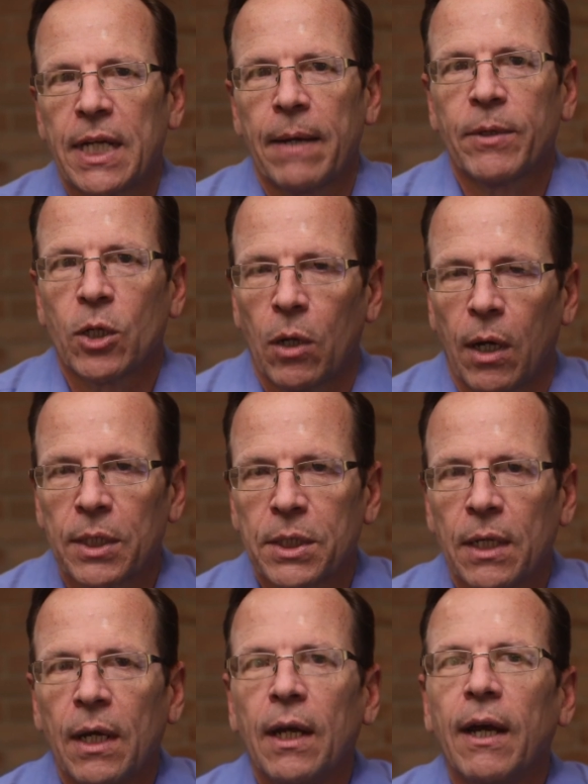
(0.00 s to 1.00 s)
the time and
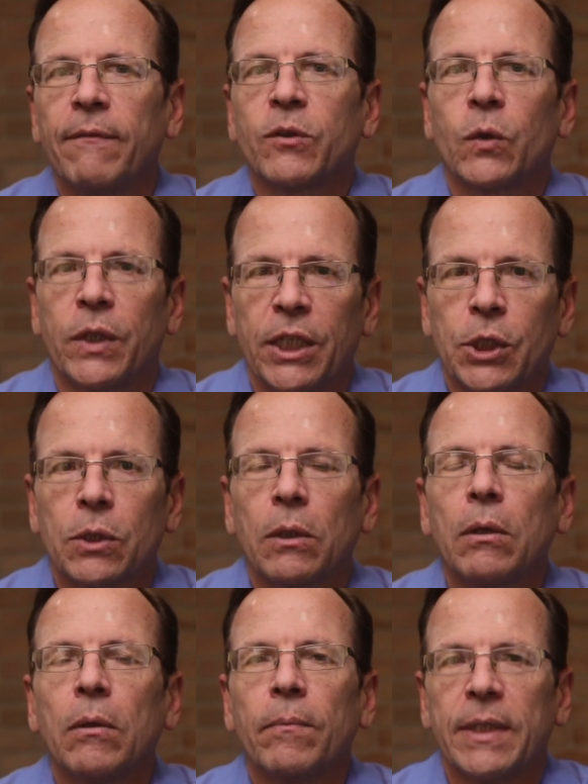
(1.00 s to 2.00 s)
cost of
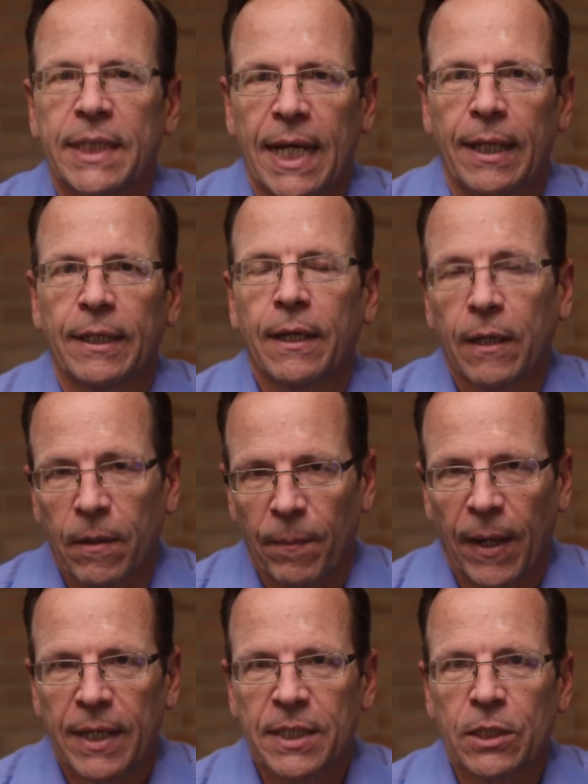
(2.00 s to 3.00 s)
traditional metallic
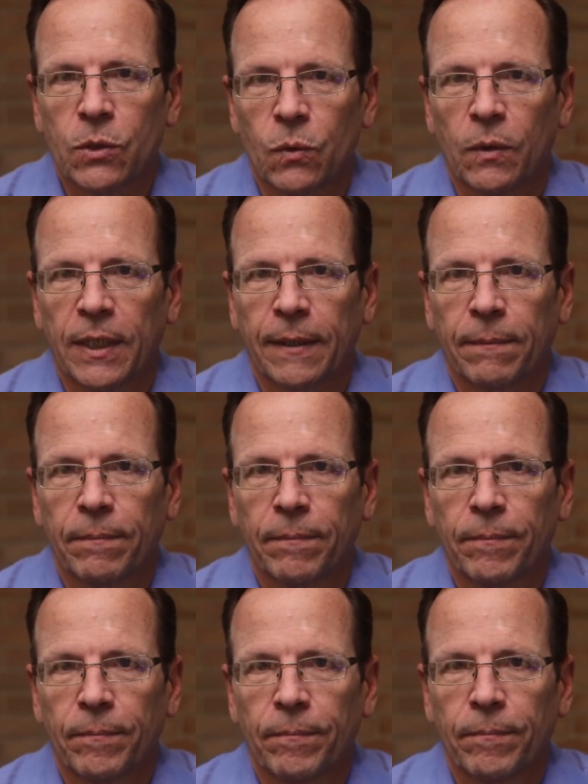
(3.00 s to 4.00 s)
composite tooling.
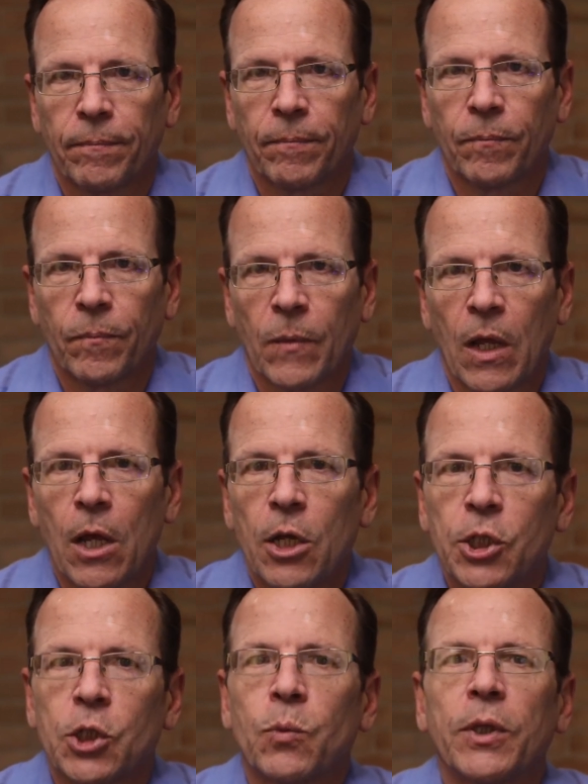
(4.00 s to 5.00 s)

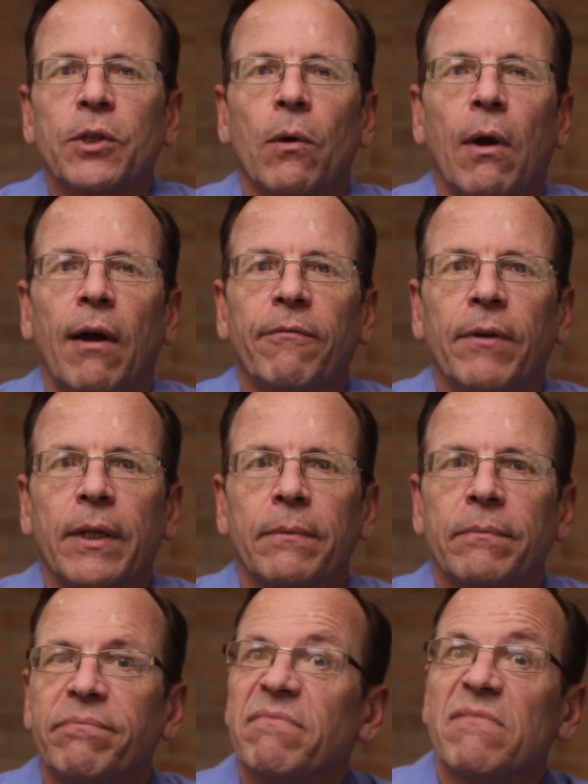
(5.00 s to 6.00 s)
Just what they're
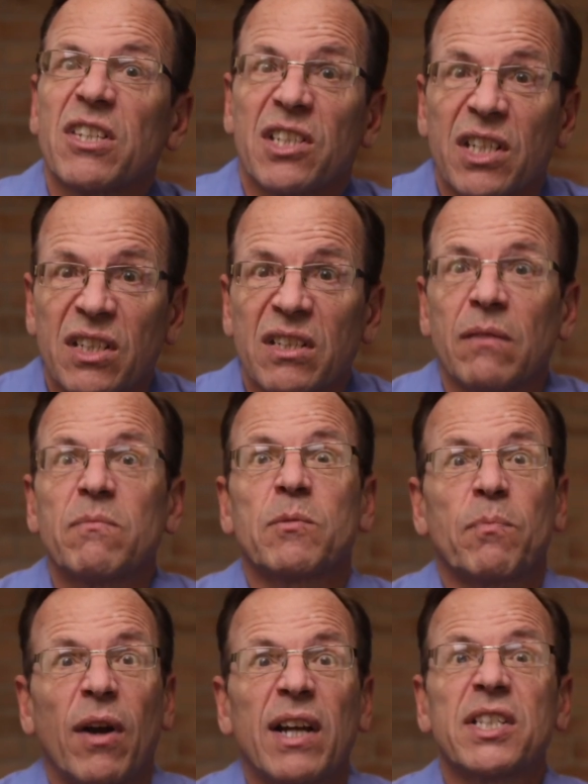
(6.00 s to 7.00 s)
offering,
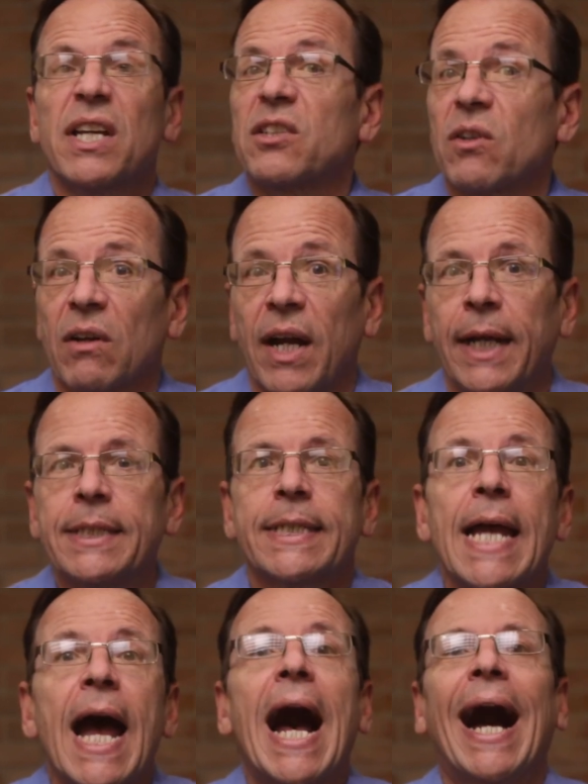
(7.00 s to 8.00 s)
systems, process, or
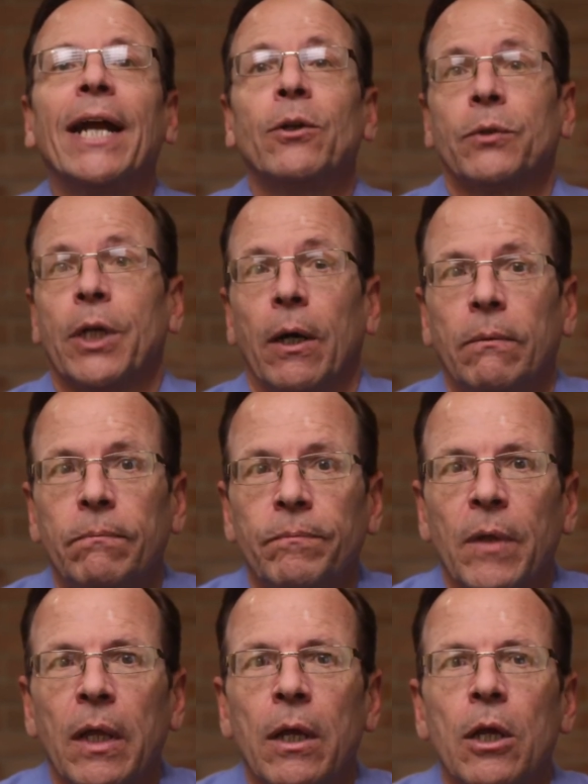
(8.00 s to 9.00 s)
guidance, I don't know.
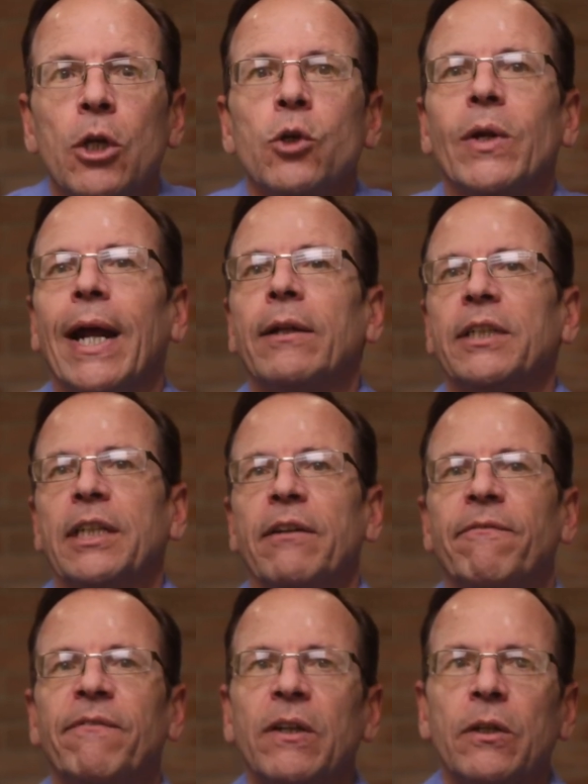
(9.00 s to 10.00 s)
You now need
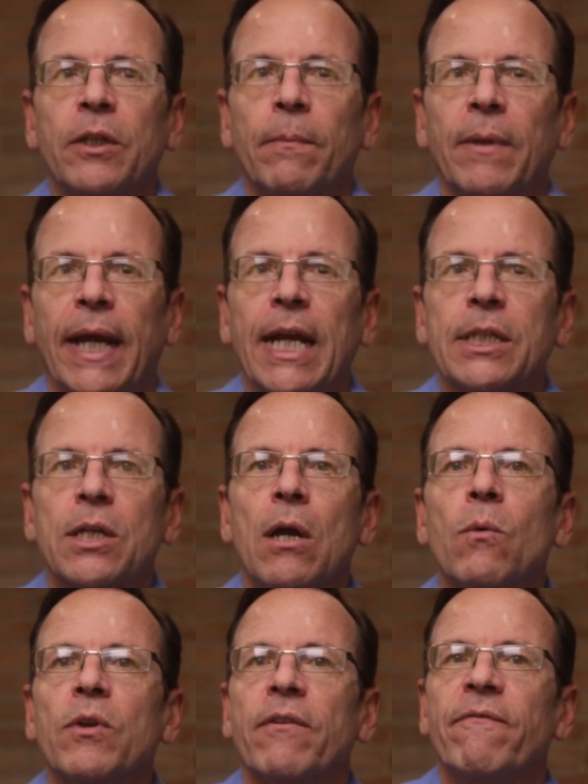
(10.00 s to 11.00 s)
to fill in the blanks
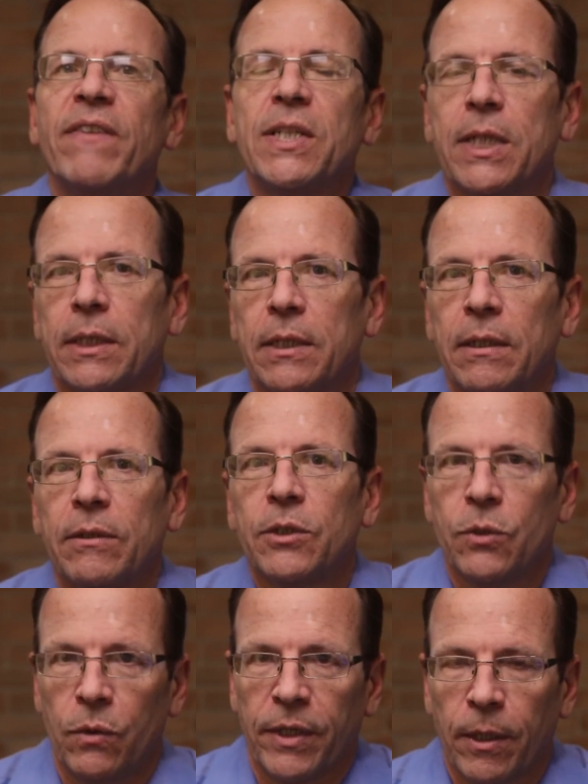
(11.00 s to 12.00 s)
with a visit
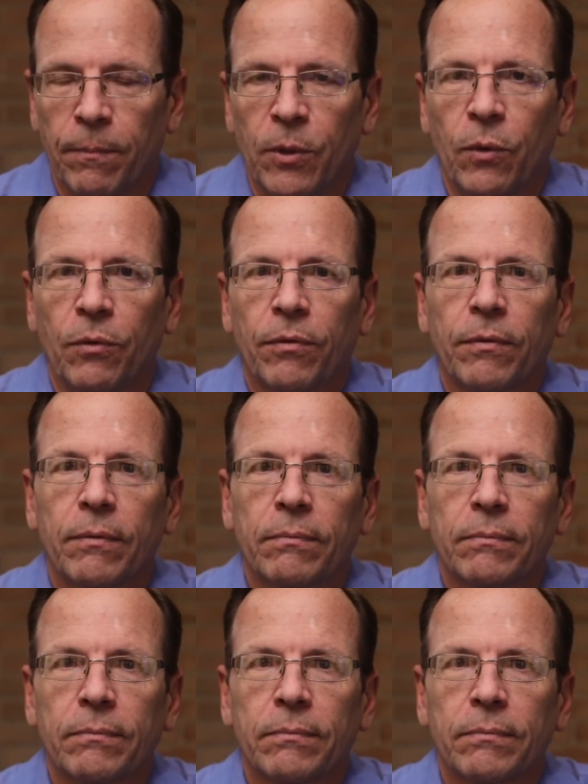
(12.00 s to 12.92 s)
to their booth.